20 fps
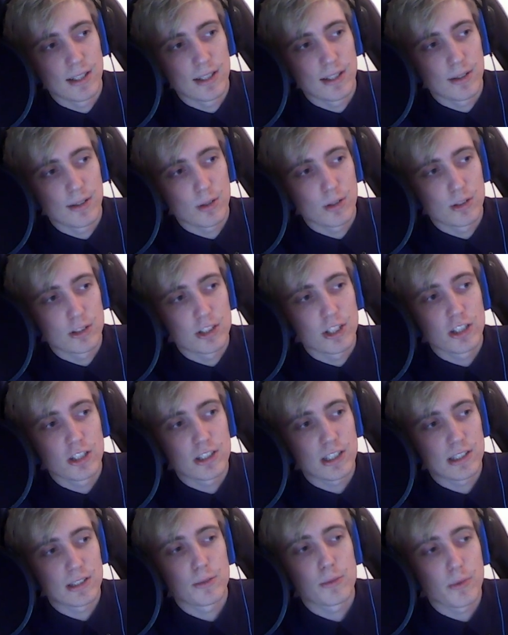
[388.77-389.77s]
Or
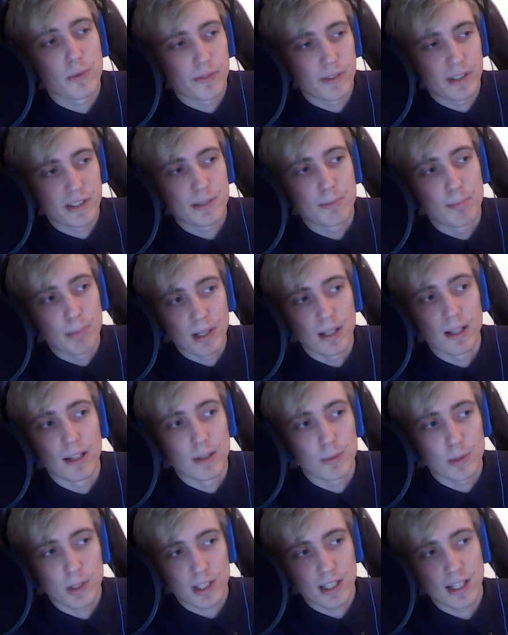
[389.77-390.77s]
synergizes with this build?
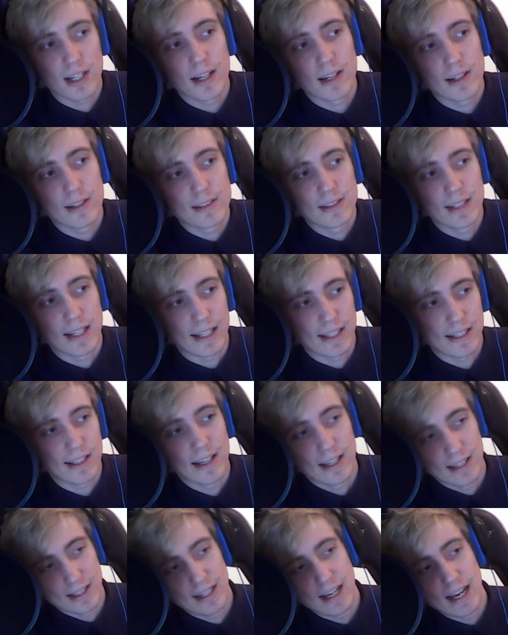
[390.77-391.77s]
What can I like
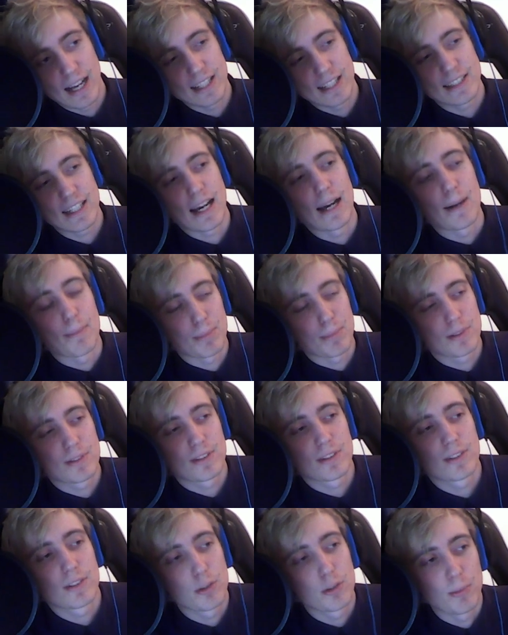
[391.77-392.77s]

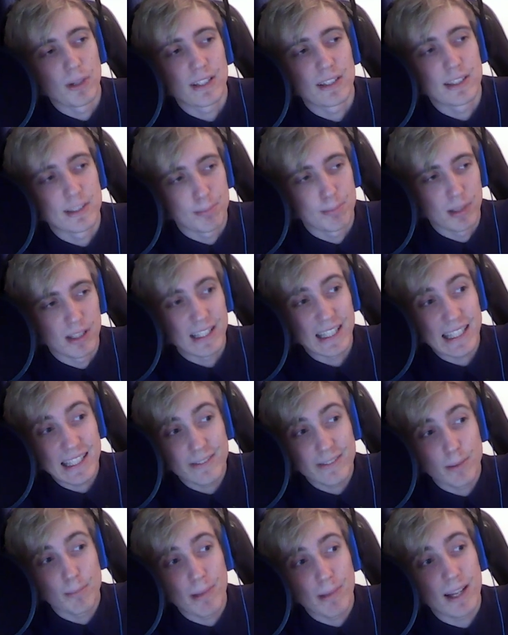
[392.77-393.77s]
adapt to make this build
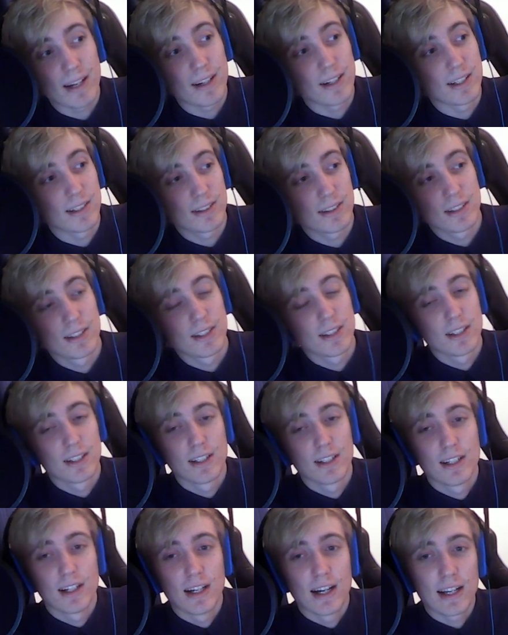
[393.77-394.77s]
even better?
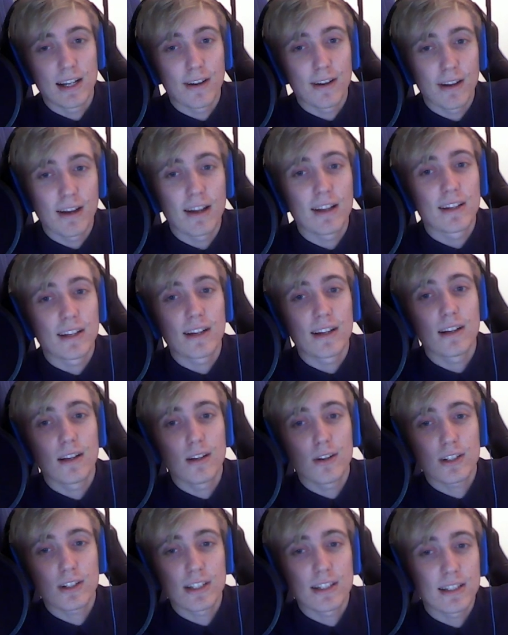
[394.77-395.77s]
And I
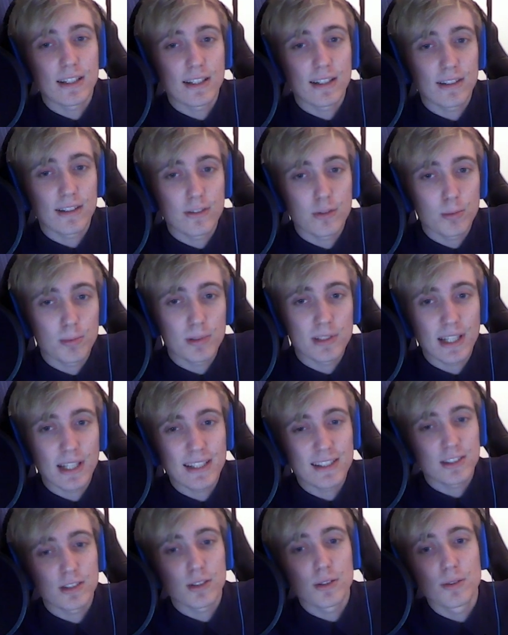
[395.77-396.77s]
looked at the Ruby
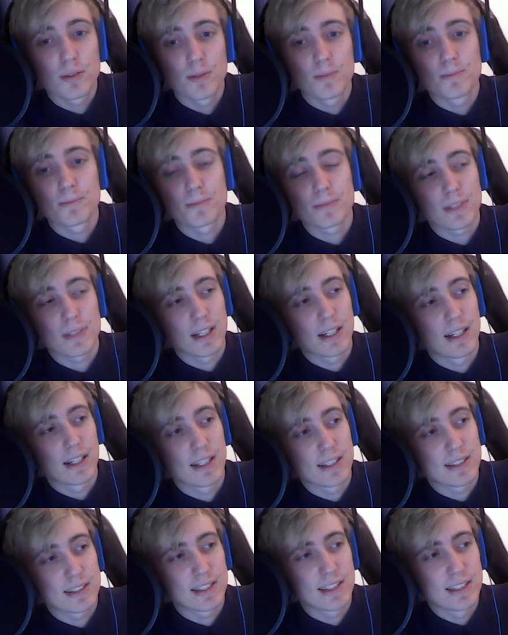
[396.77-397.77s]
Sightstone
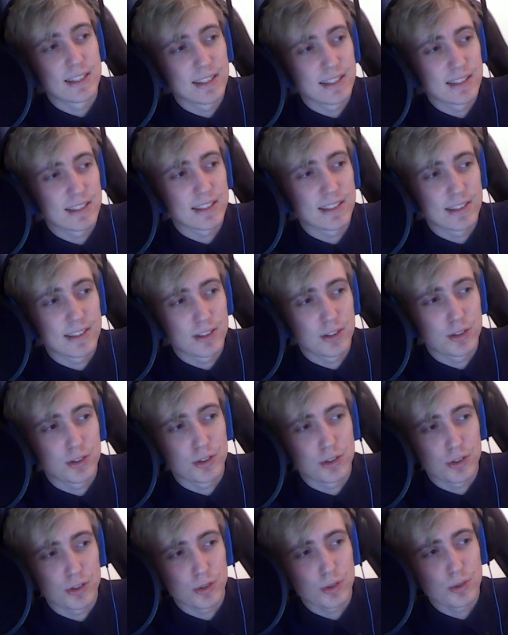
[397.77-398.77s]
since
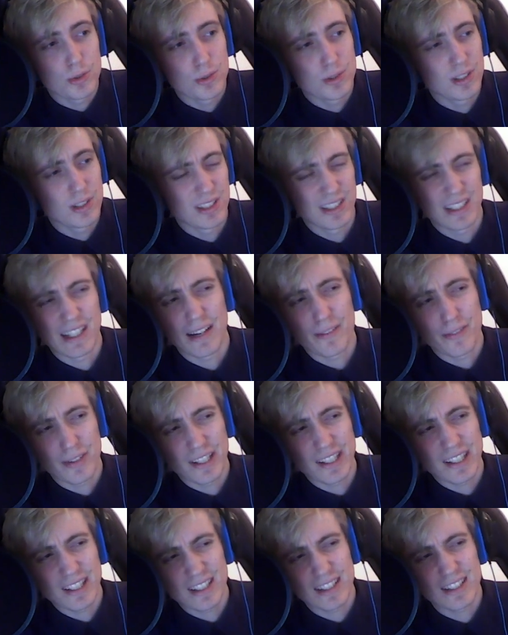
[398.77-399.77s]
June, I
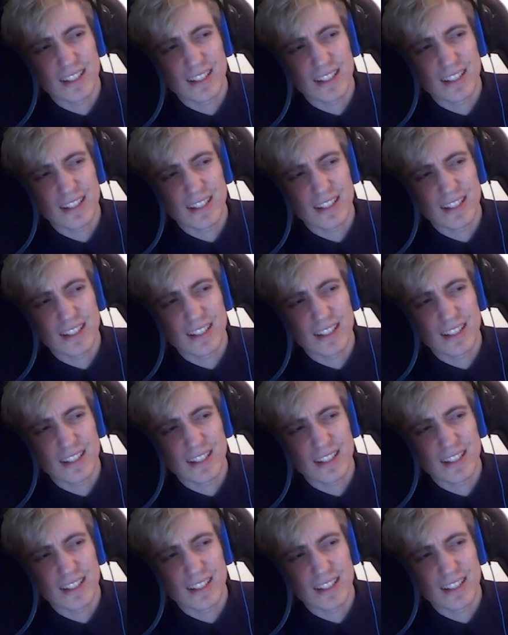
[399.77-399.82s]
think,